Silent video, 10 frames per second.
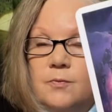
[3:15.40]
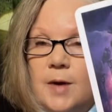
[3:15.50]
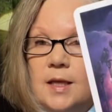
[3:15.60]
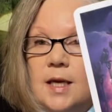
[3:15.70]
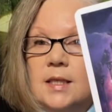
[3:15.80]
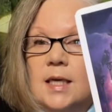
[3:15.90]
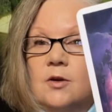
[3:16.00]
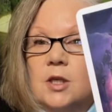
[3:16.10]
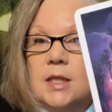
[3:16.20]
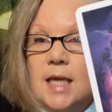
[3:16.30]
write that
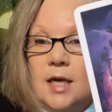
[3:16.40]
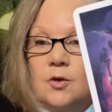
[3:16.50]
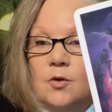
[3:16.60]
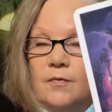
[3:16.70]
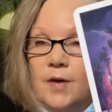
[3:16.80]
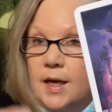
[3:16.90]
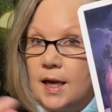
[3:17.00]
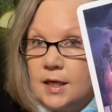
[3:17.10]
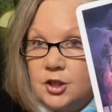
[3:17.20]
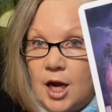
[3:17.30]
down or take note of it
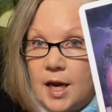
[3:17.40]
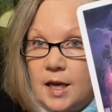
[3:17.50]
and check